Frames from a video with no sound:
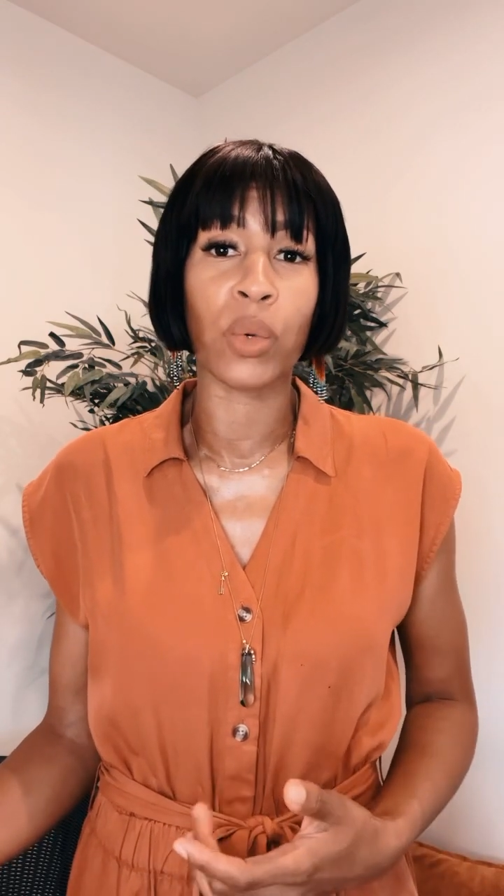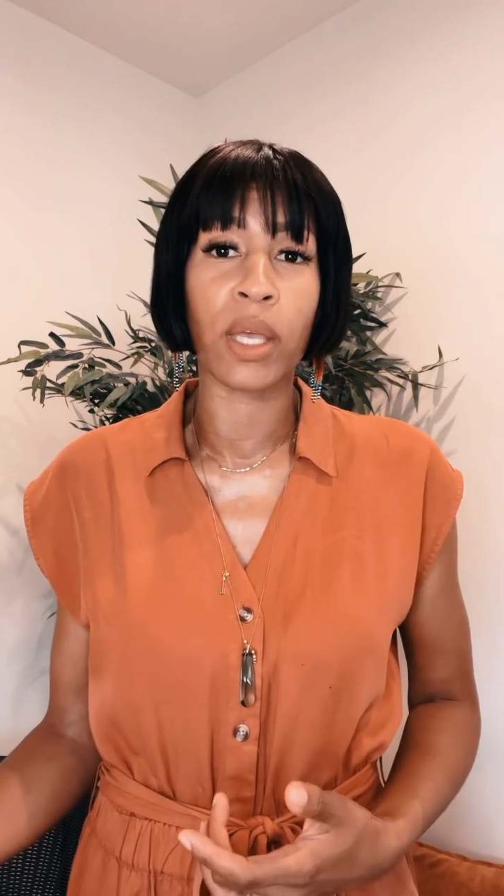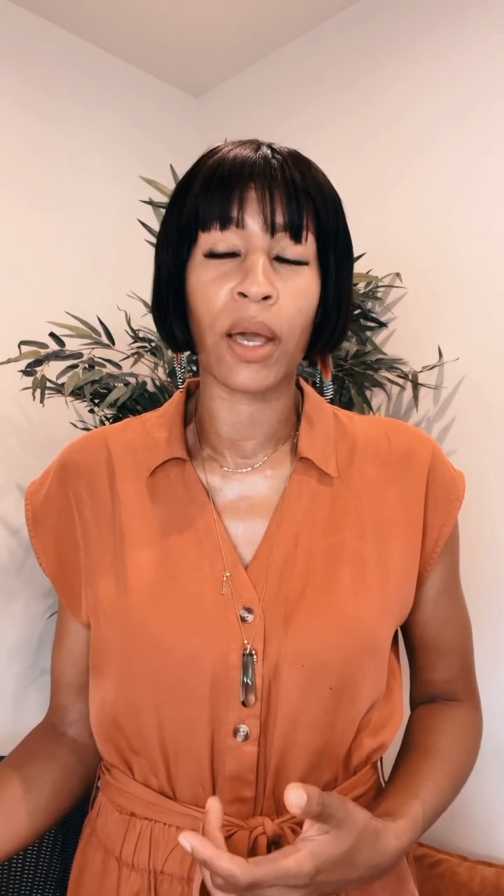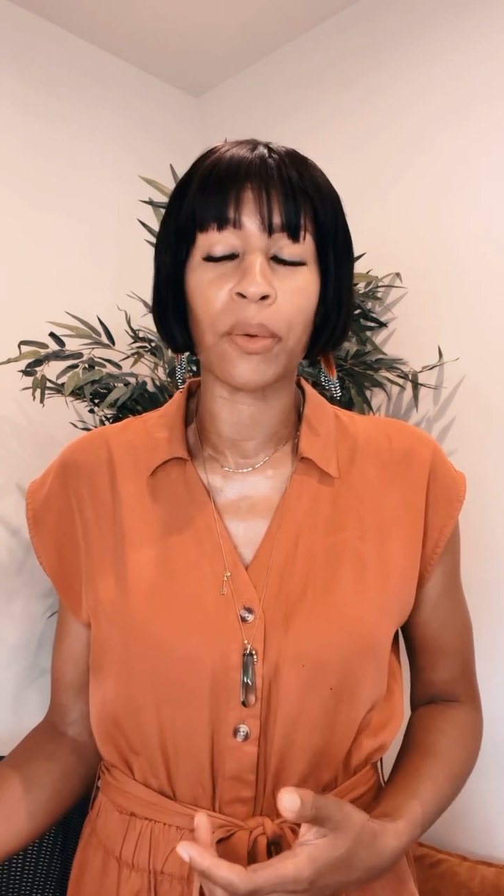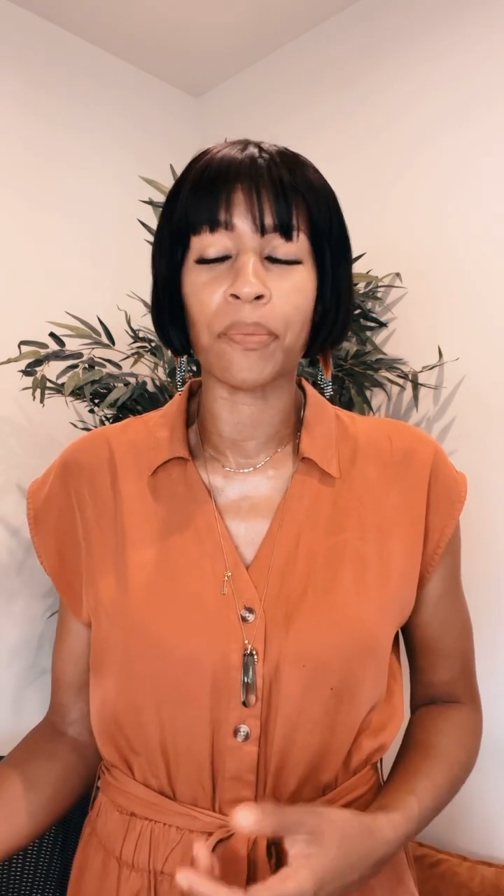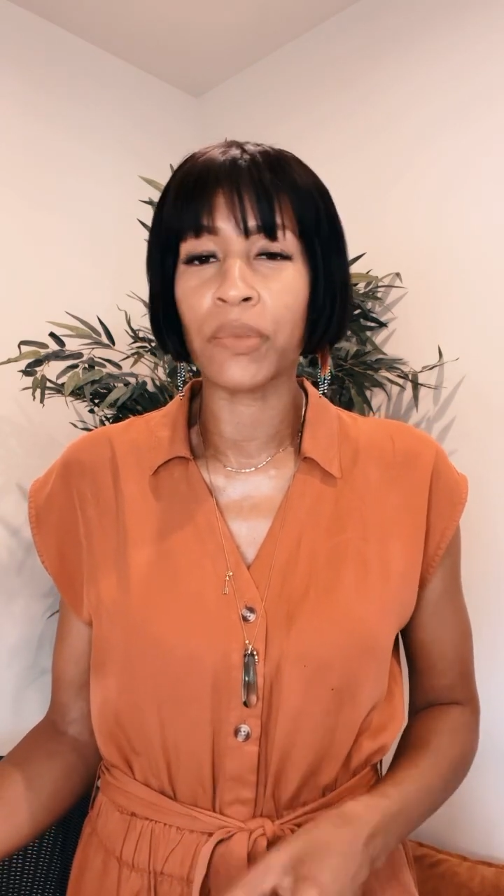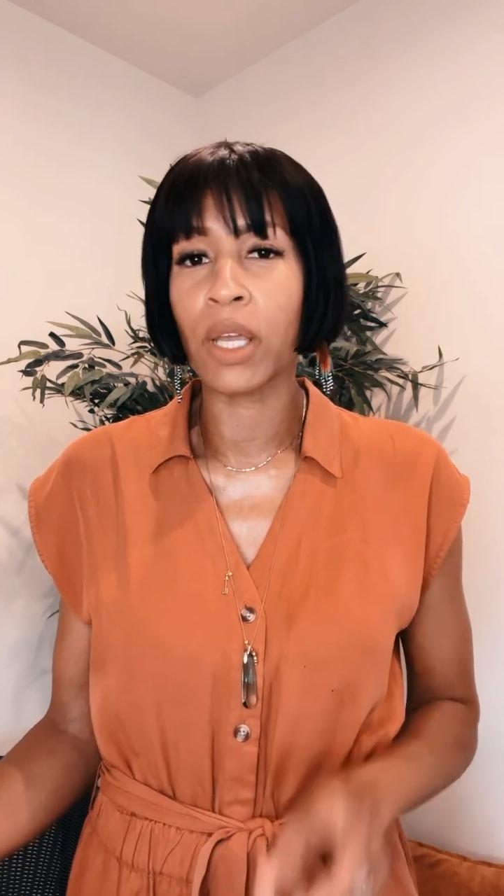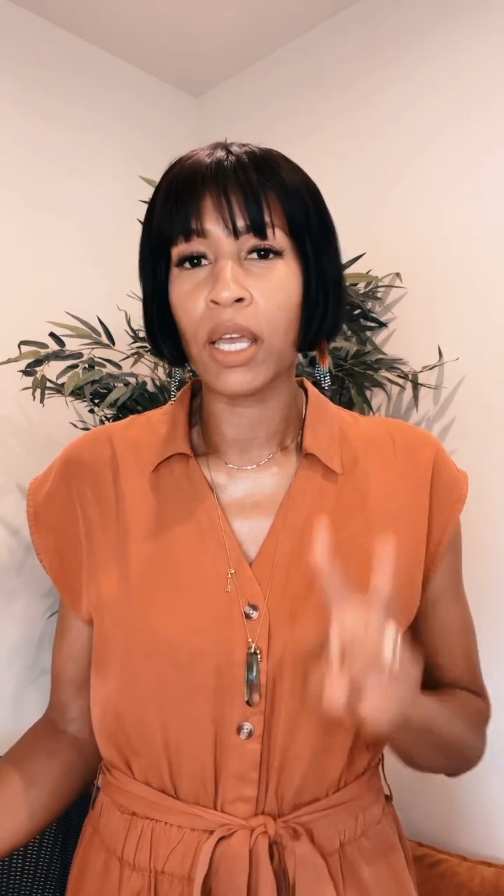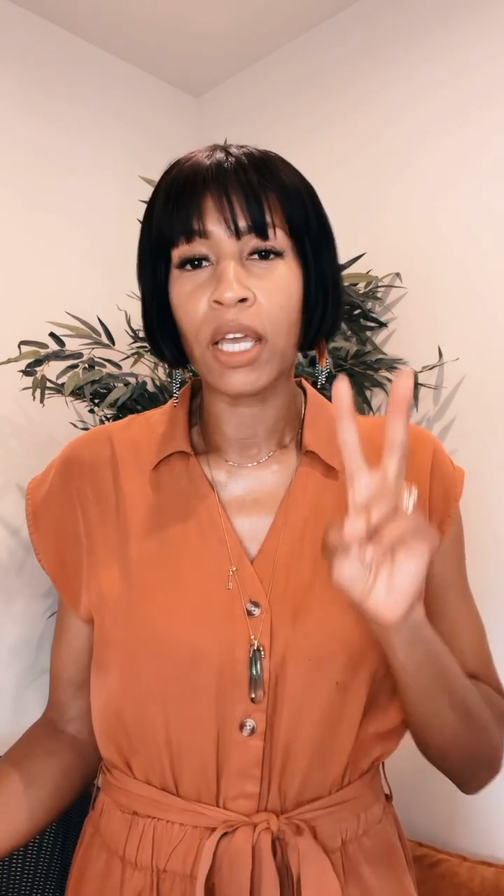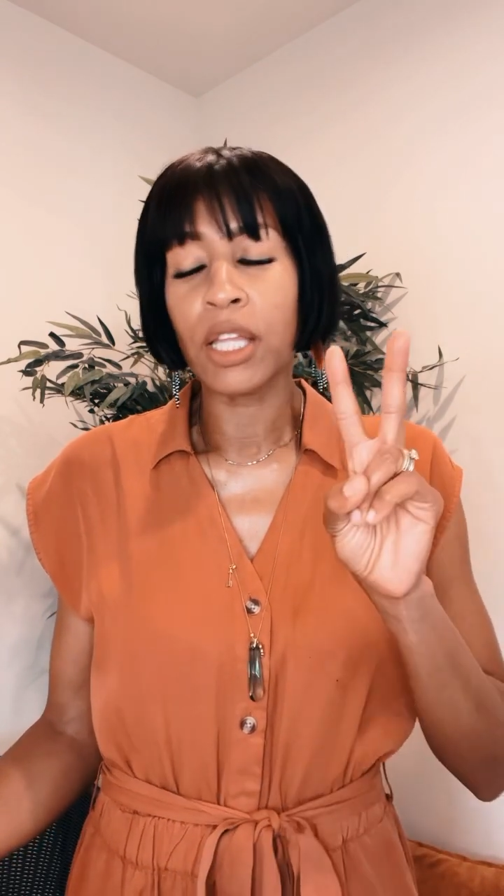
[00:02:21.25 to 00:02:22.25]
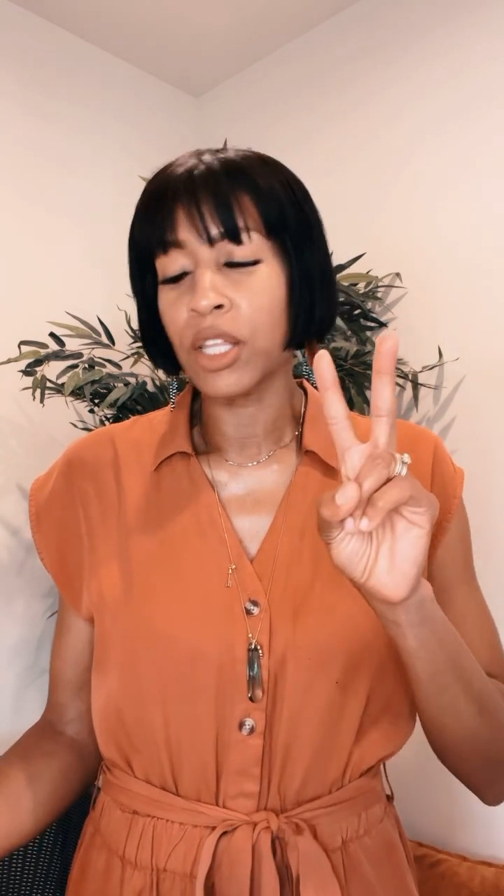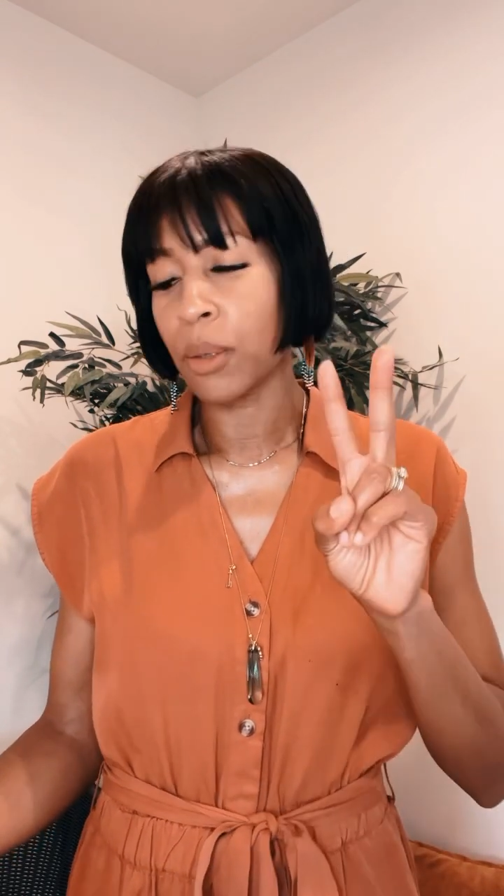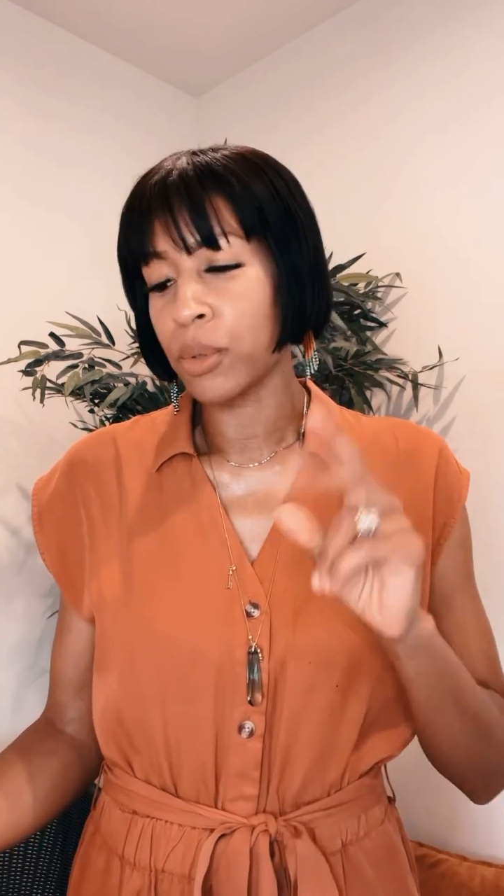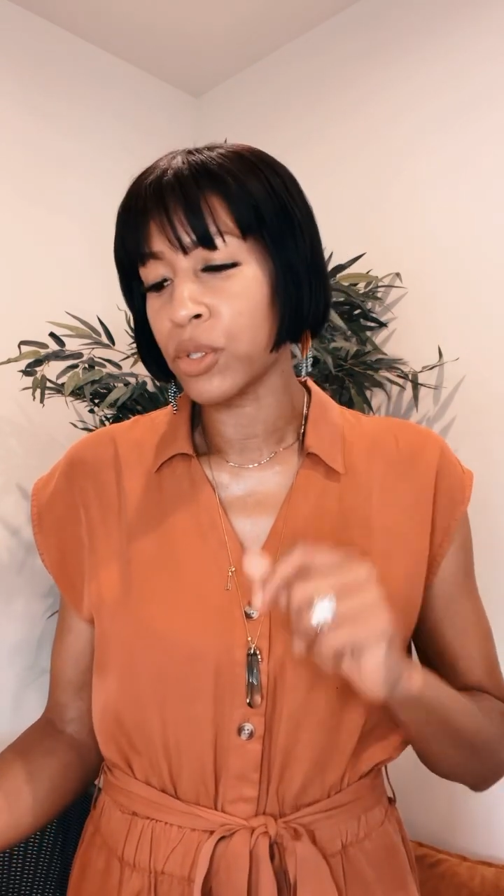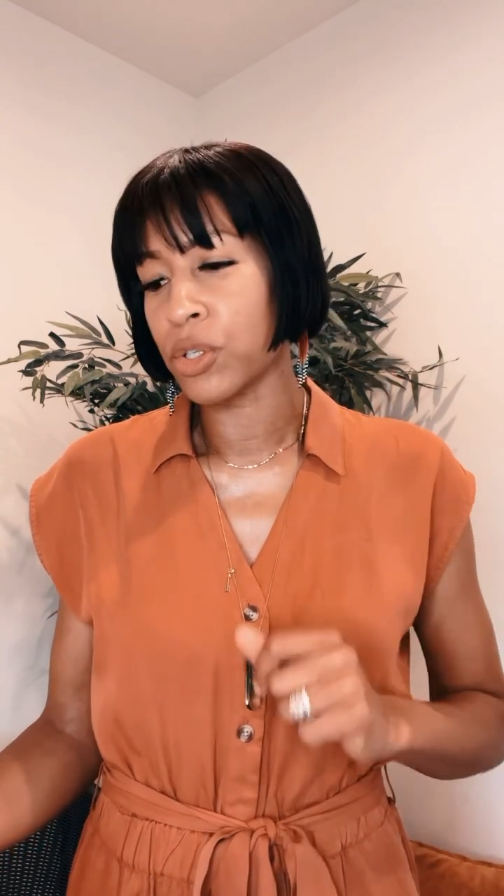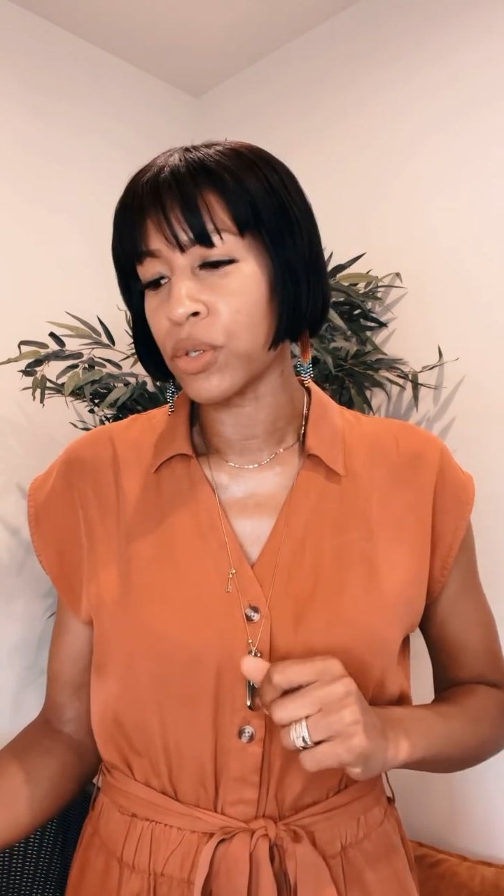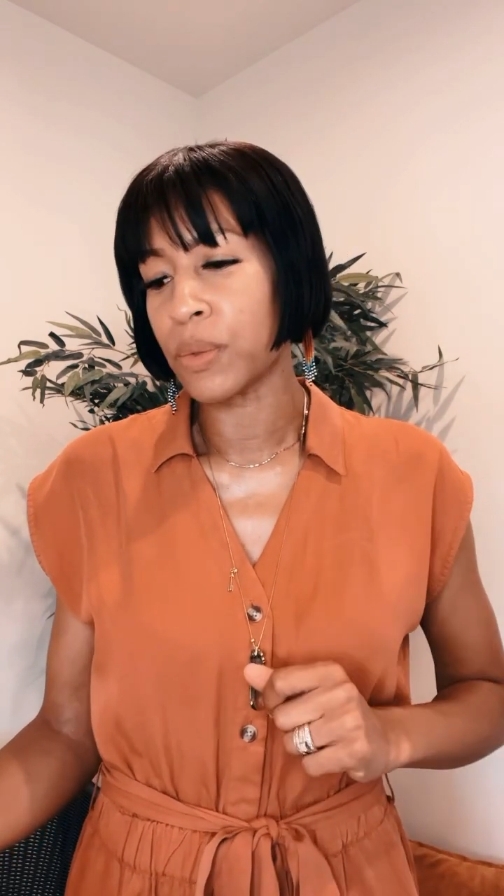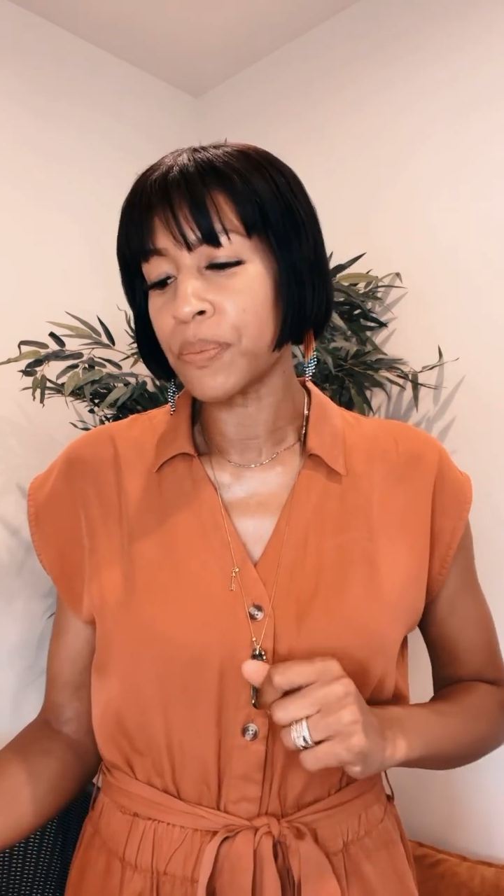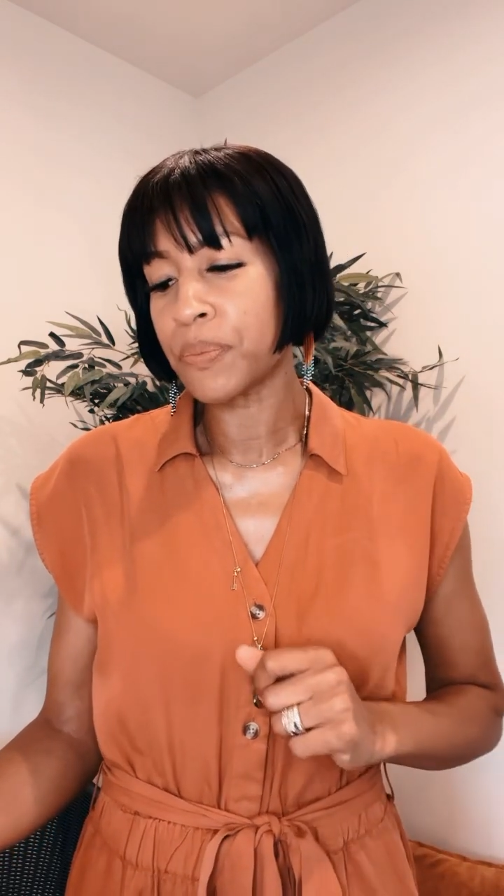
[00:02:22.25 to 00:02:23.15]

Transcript: account. Number 2,